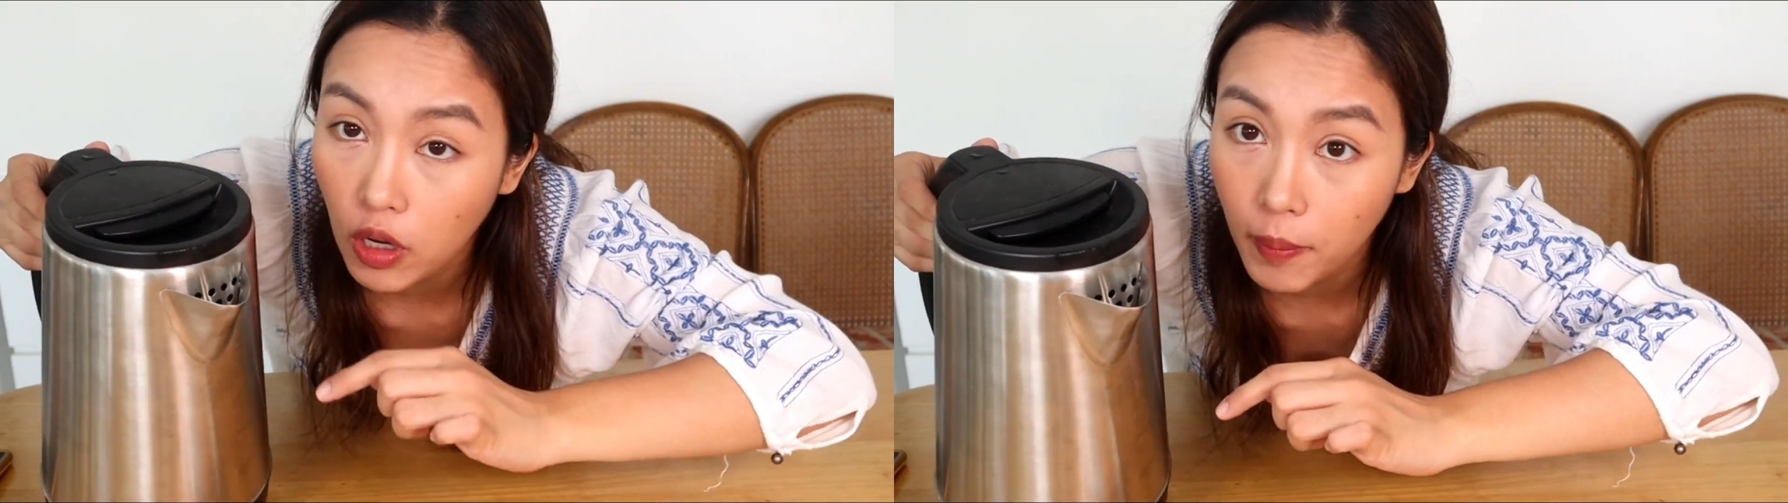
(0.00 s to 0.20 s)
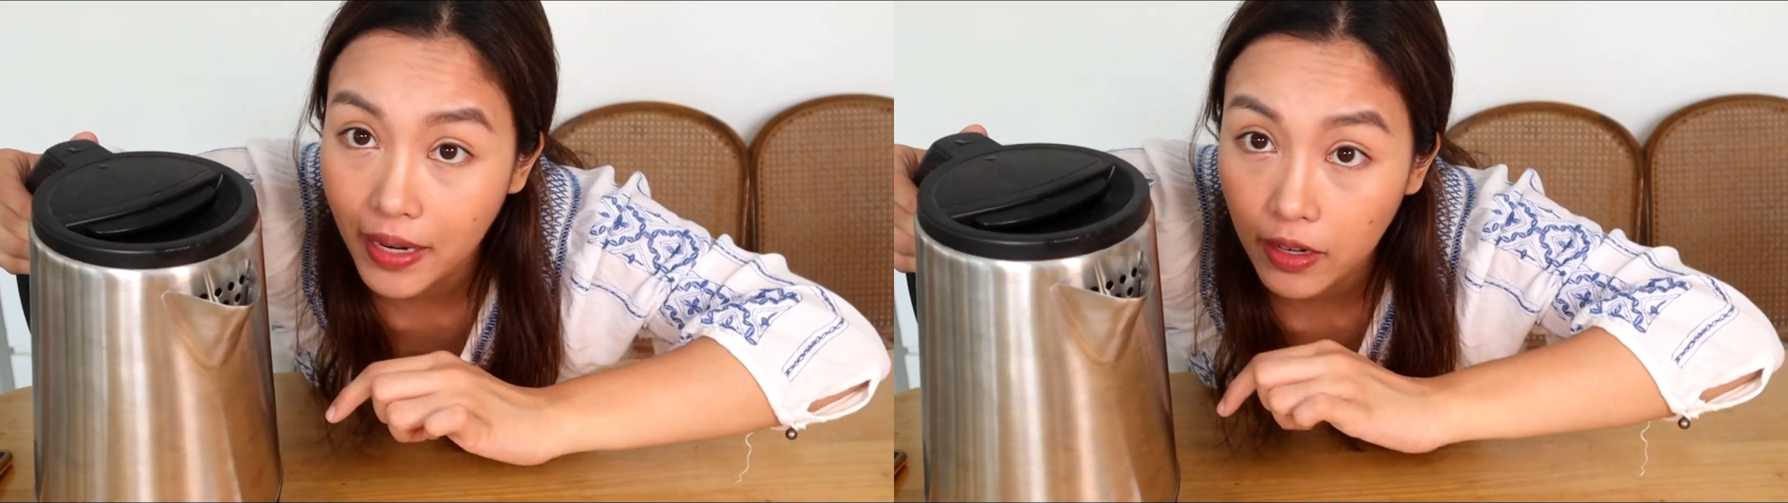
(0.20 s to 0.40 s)

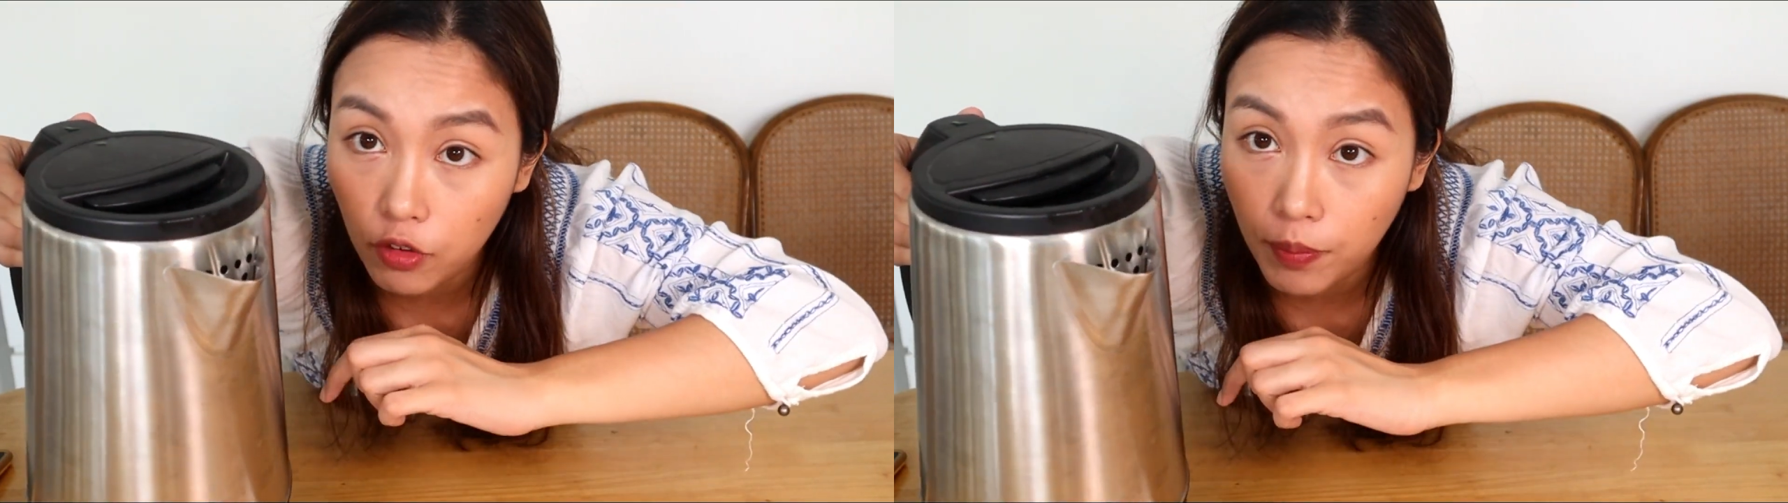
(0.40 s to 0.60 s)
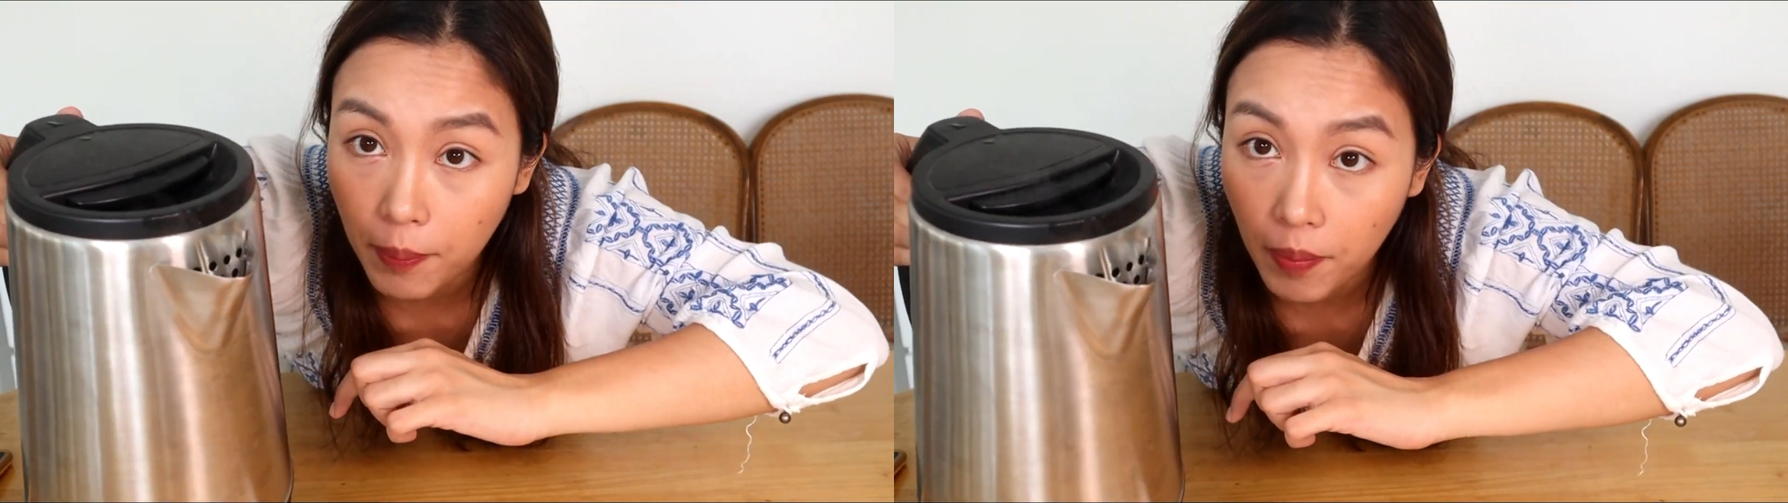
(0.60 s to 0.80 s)
coming out
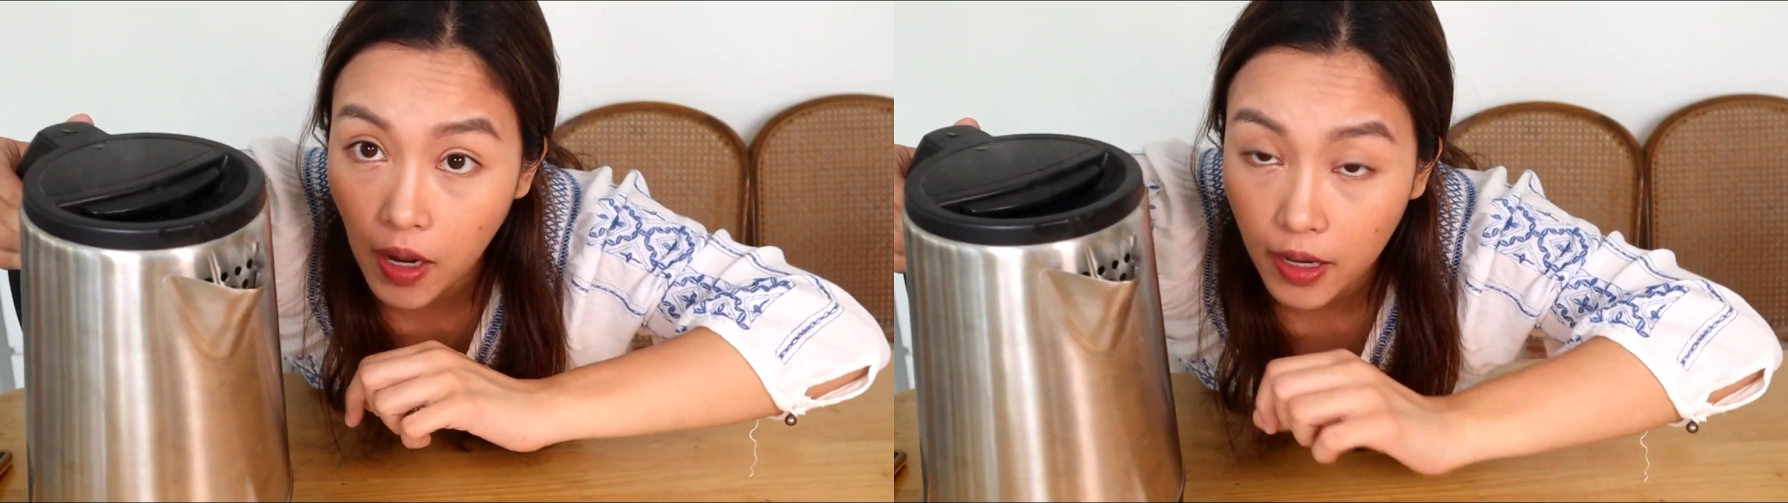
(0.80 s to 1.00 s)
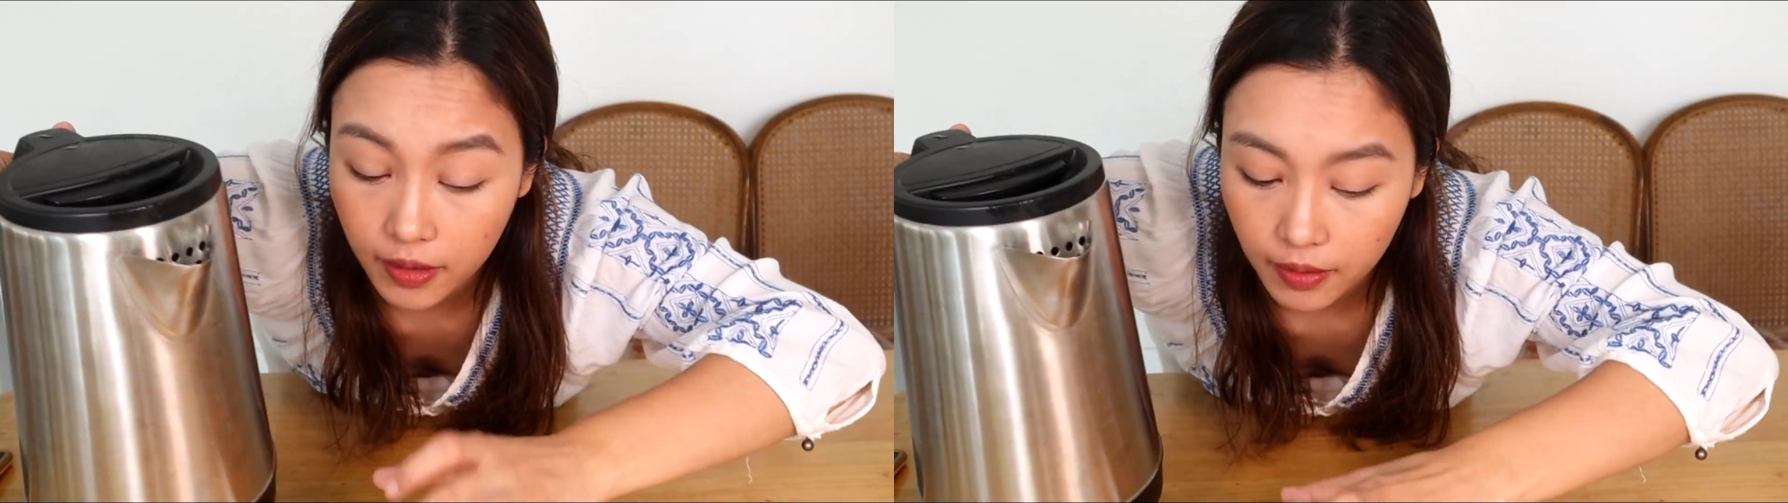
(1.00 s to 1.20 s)
of my
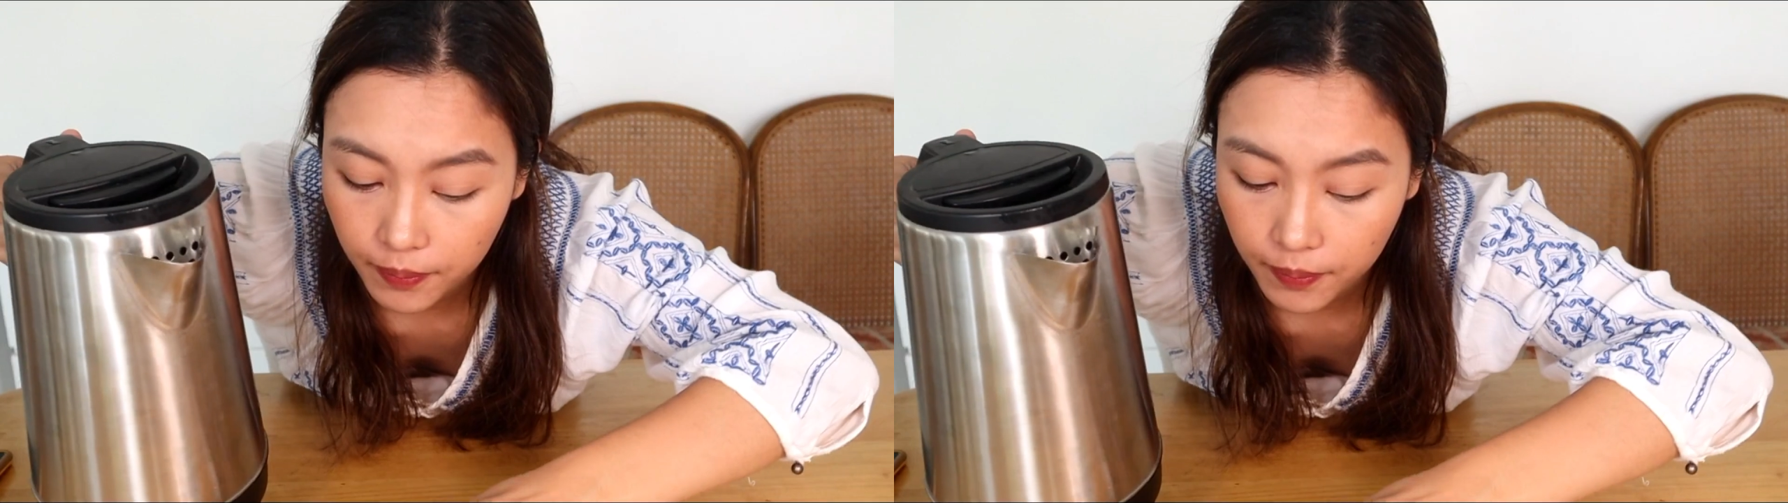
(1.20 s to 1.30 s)
pot.